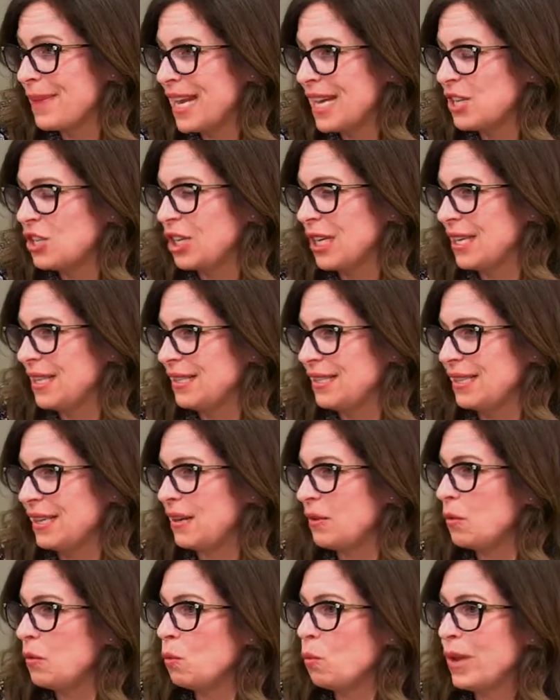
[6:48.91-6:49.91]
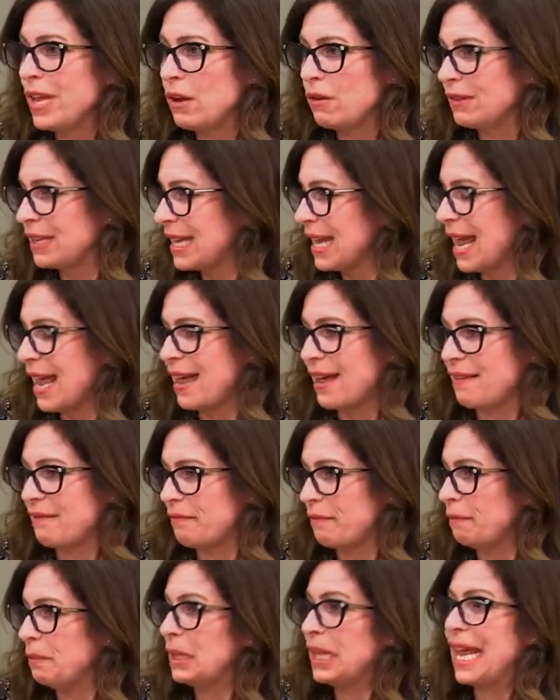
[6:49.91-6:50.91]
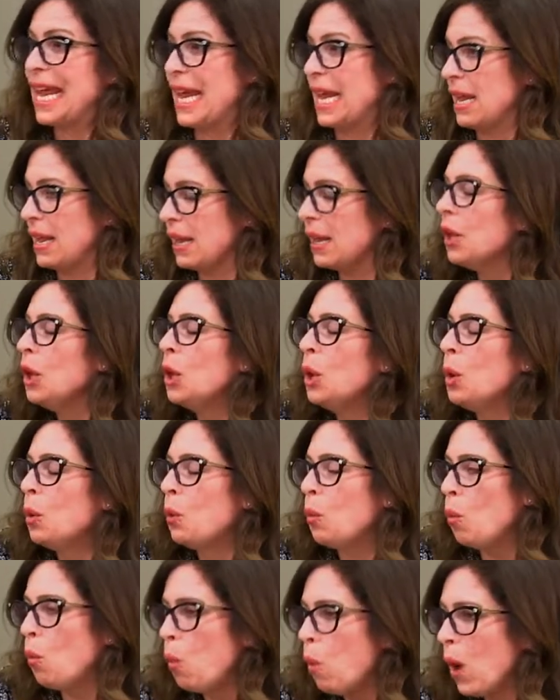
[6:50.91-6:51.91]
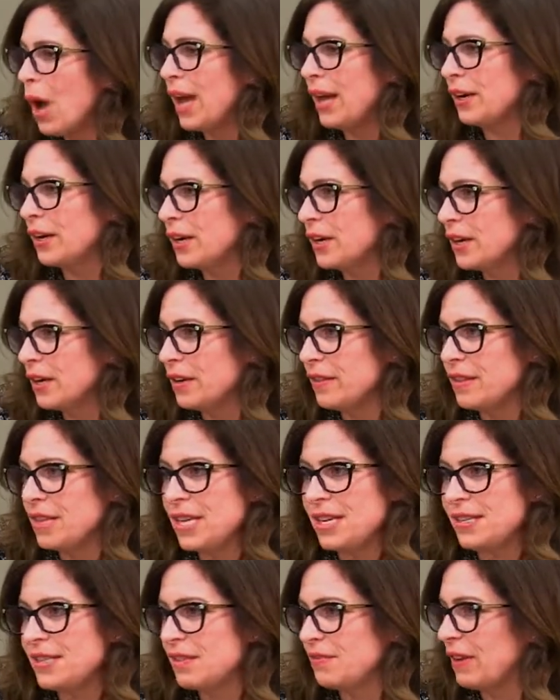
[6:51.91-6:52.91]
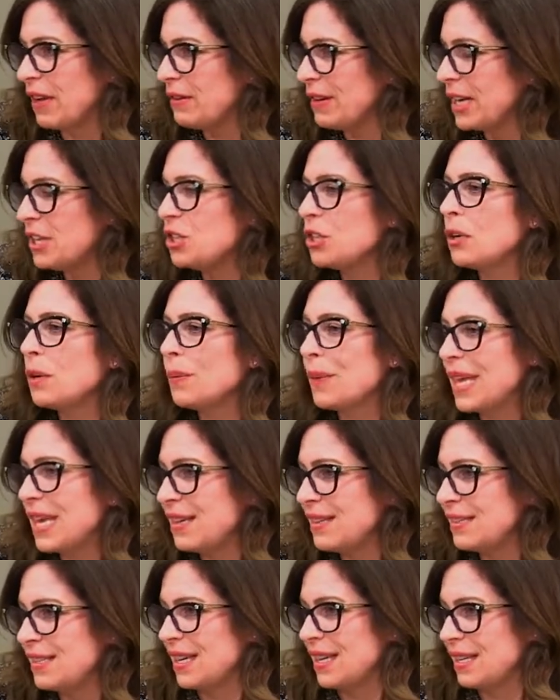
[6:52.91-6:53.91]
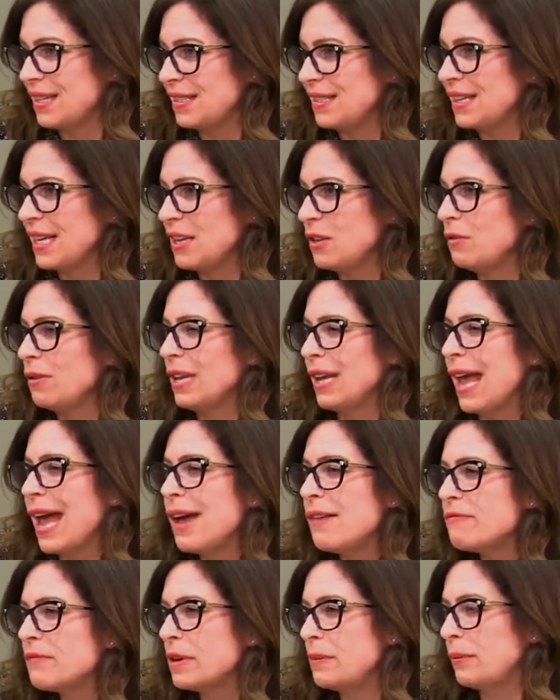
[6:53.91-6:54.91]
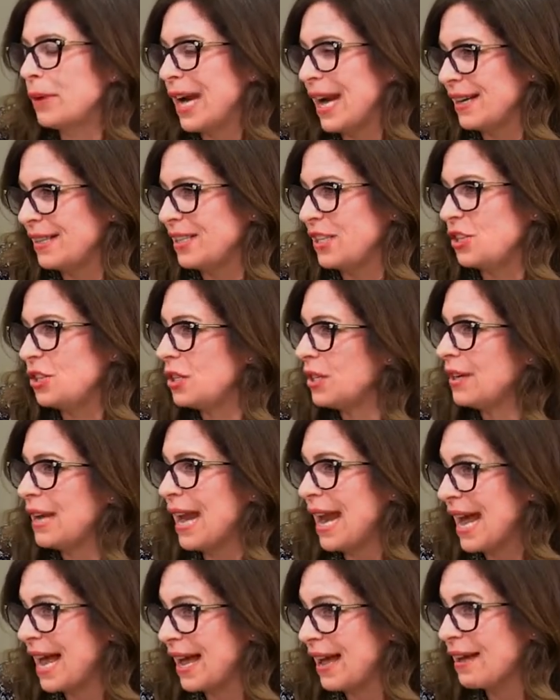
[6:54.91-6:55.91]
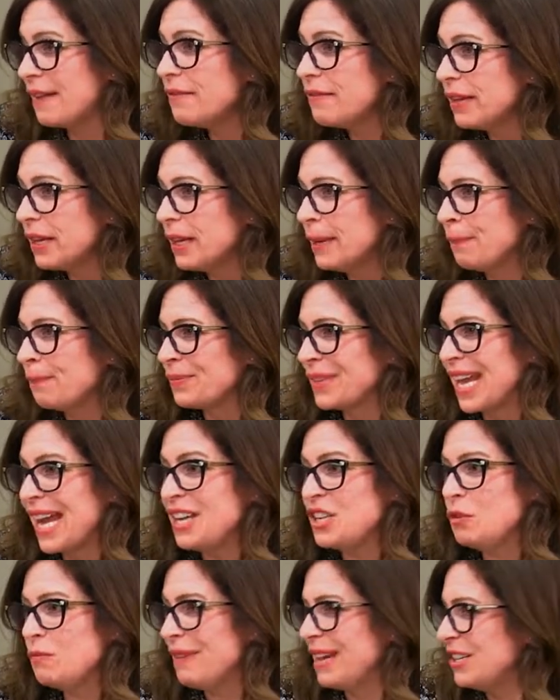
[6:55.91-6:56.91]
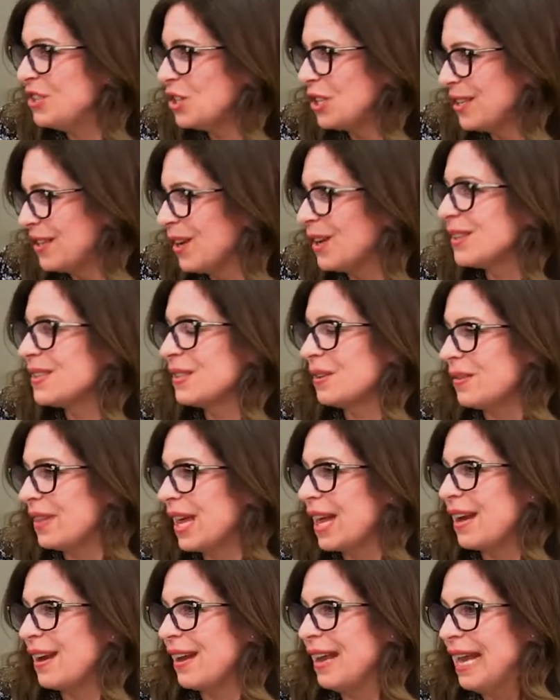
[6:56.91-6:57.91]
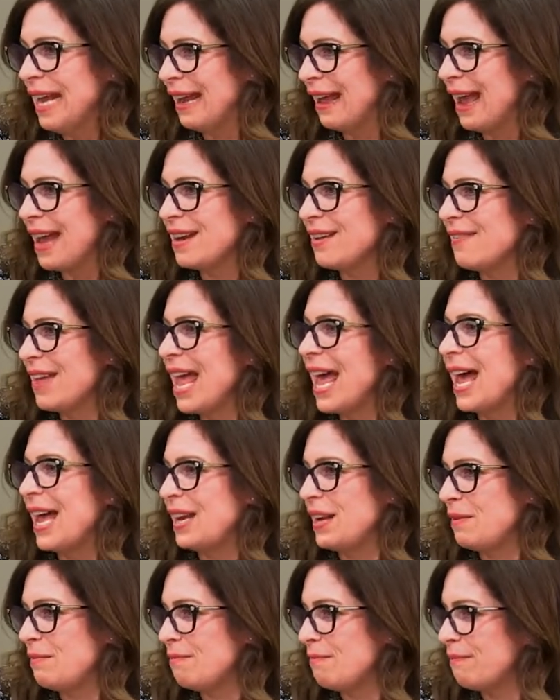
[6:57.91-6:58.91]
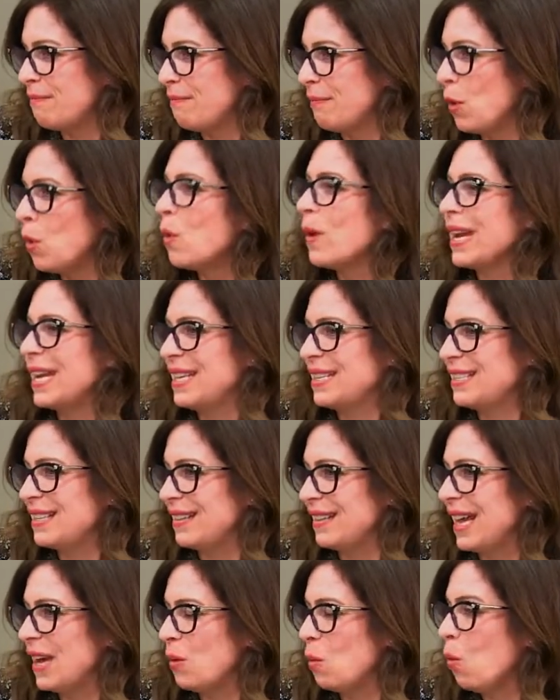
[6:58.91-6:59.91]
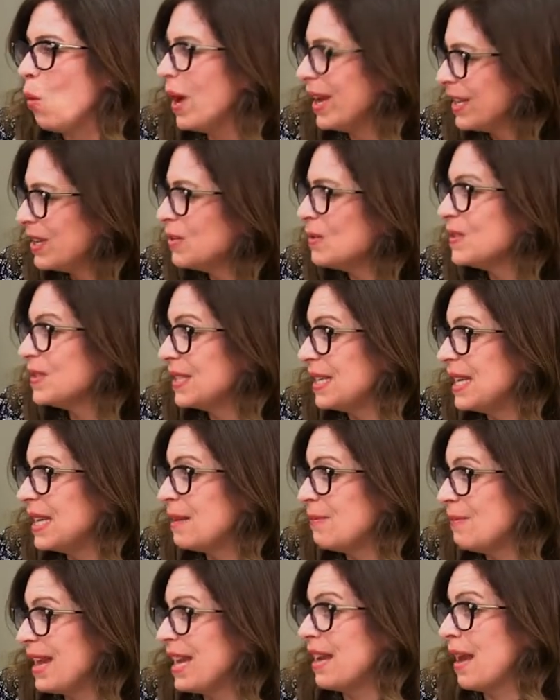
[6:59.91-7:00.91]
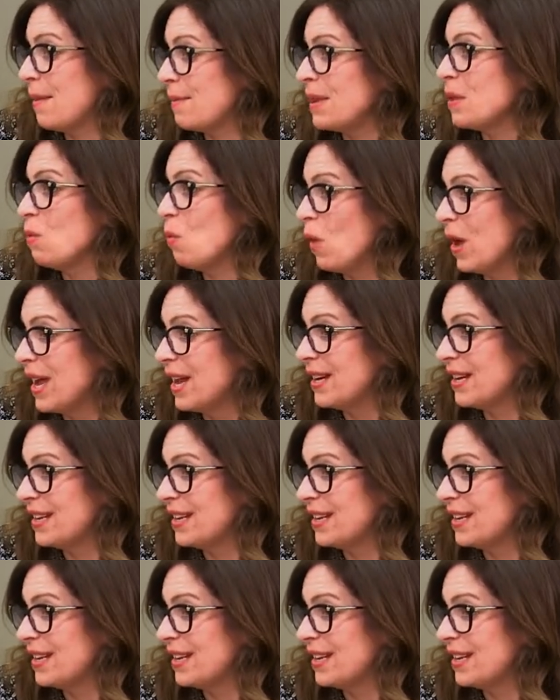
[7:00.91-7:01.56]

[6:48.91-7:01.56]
patients, and we only have blank. What are these foundational pieces that you think every practice should have? And you mentioned also that kind of added point that what you see may not be what